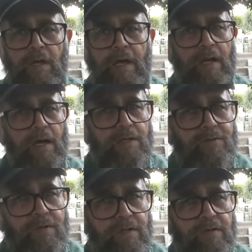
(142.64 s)
And
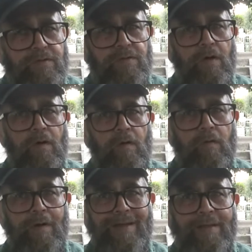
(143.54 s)
100 years
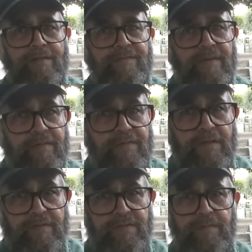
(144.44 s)
ago, on the 5th
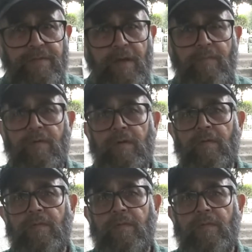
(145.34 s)
of September,